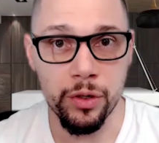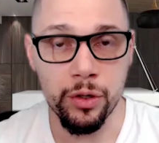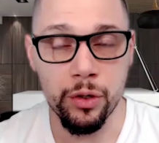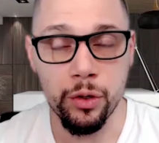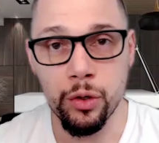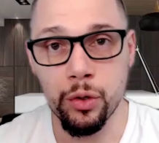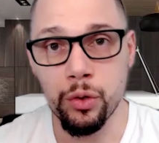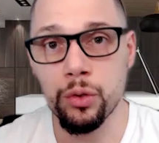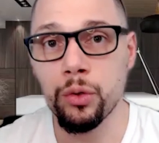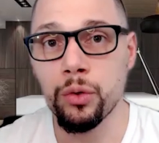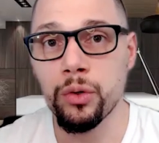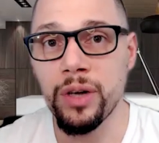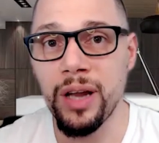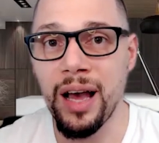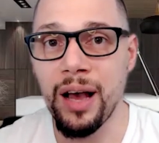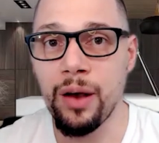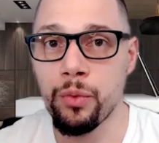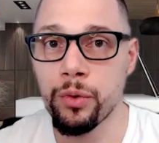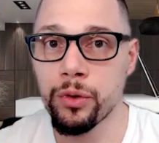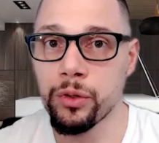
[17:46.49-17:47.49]
So you do
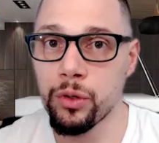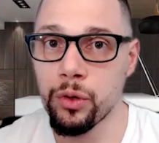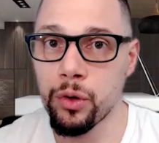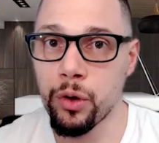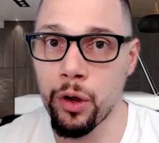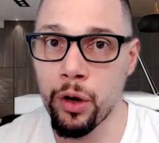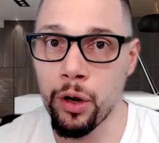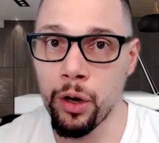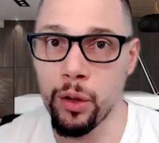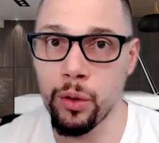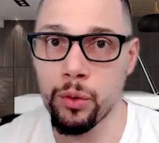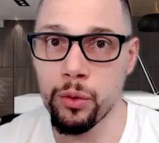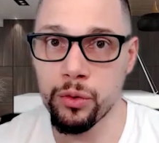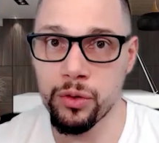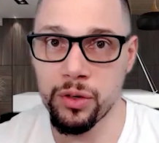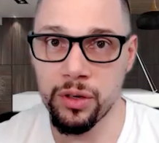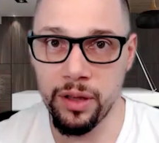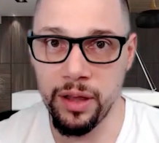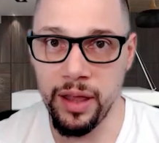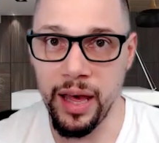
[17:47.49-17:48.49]
not want to
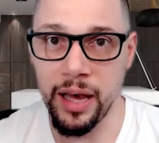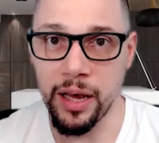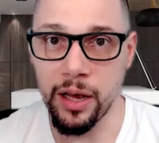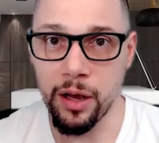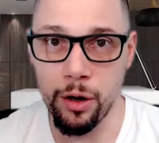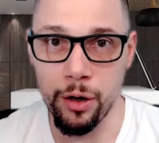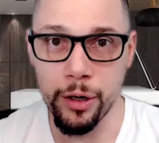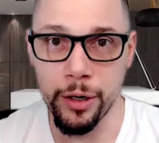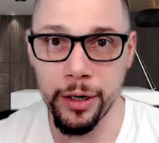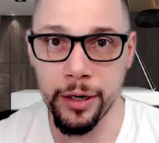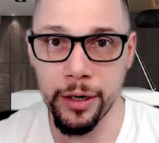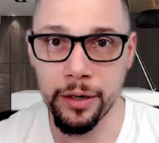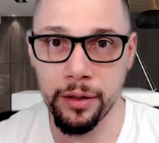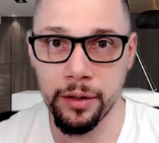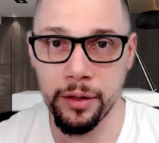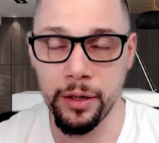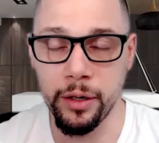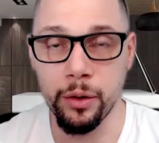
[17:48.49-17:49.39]
close that card.